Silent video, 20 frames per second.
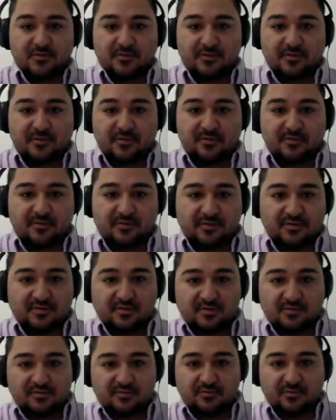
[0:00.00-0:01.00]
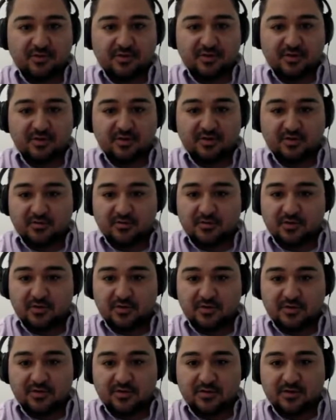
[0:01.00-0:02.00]
I can speak to this pretty
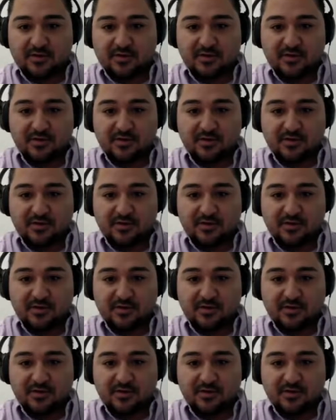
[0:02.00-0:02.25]
quickly.